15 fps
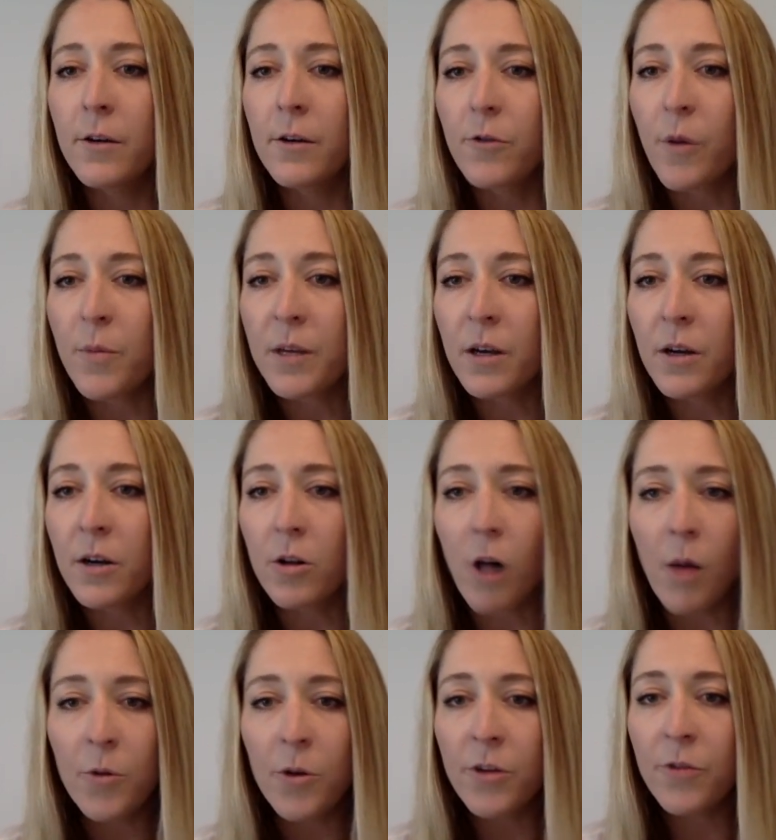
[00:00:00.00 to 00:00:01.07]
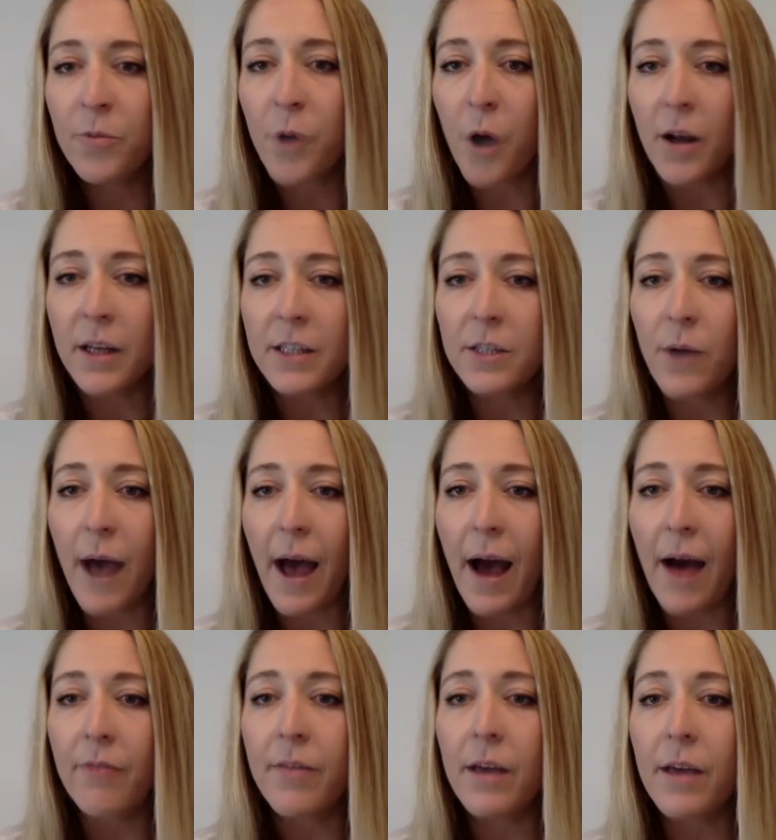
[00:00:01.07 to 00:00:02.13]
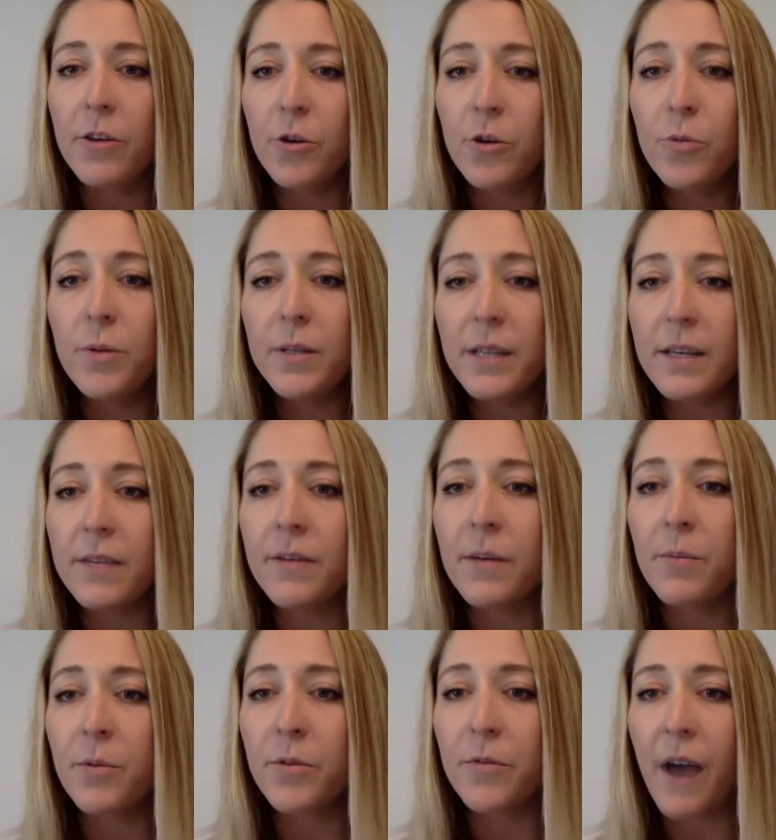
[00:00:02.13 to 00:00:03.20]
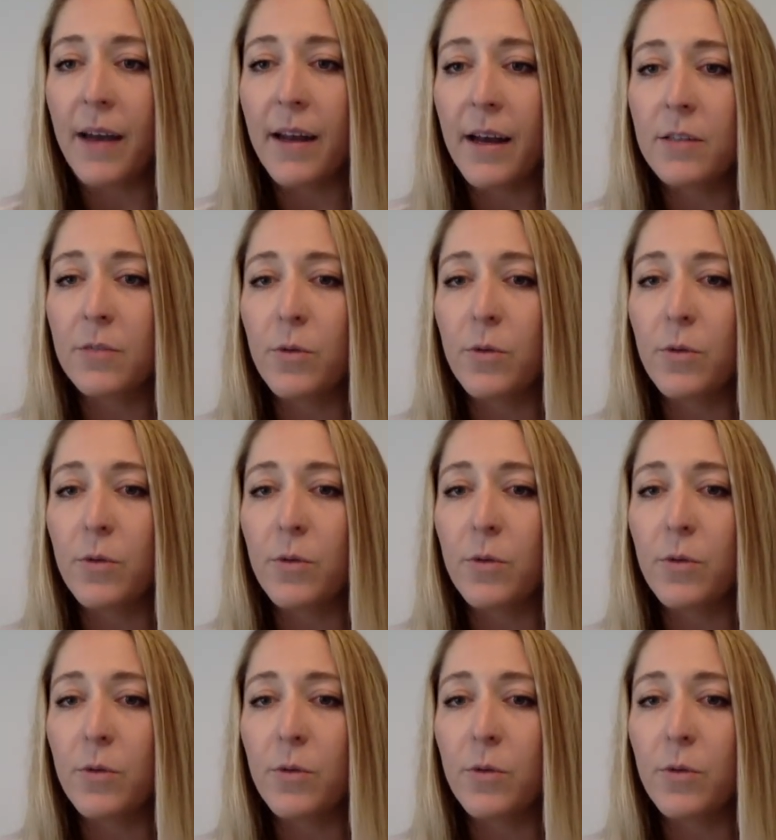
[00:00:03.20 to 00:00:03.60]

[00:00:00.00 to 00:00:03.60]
from the conglomerate of products you have that you believe can provide us